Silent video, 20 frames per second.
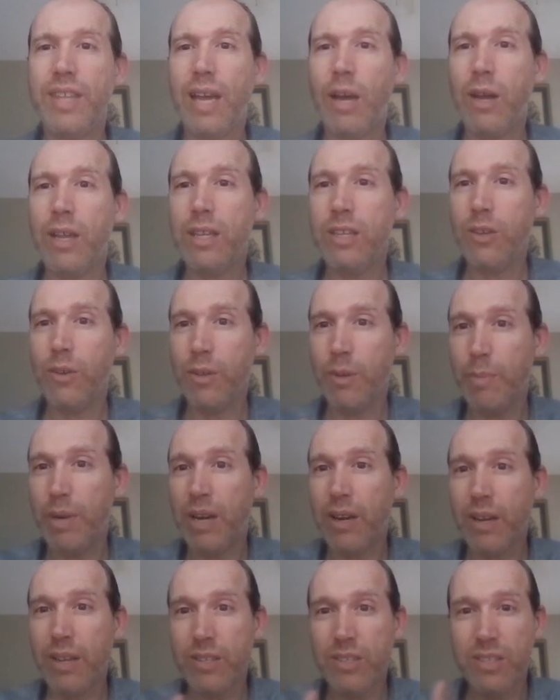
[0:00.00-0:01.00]
that you know, the
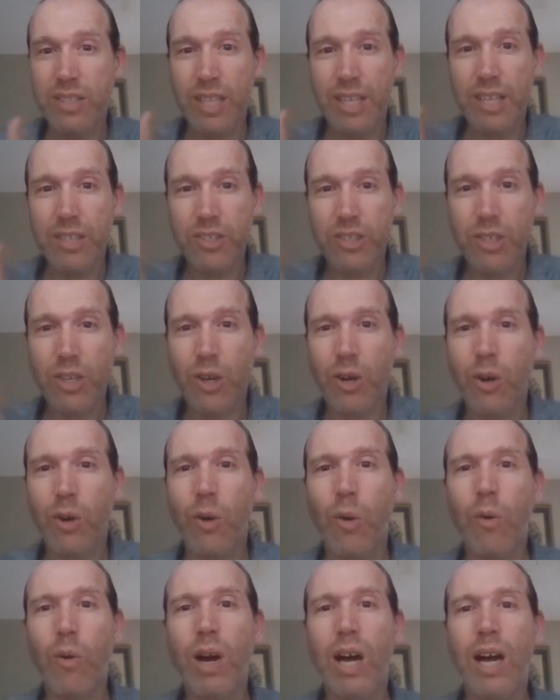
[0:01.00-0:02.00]
Americans needed to
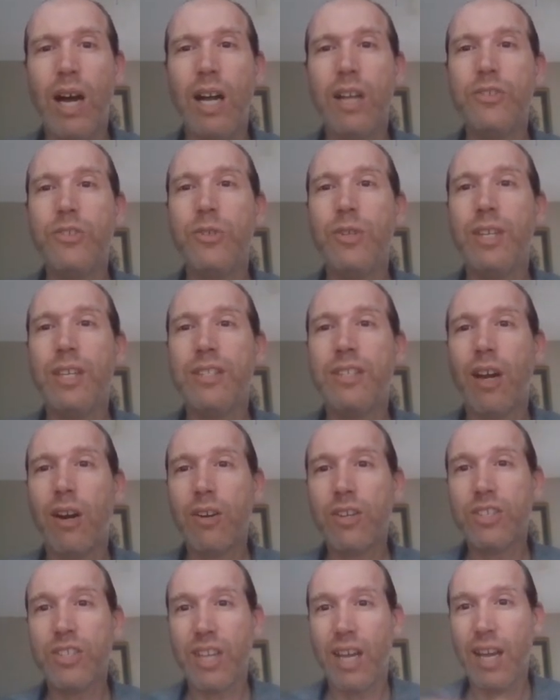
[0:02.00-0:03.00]
go uh, to the
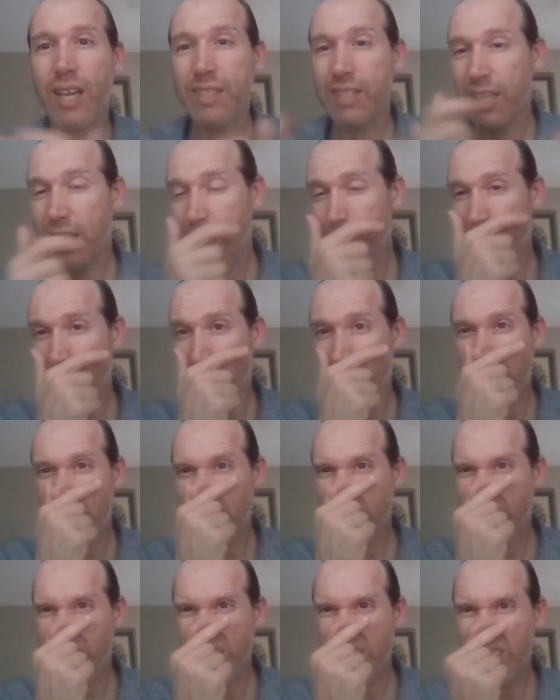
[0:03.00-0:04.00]
dark side to keep
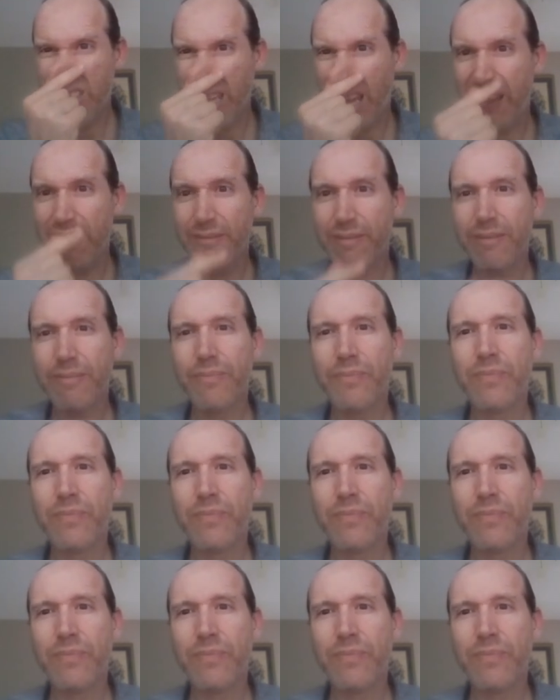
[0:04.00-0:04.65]
Americans safe.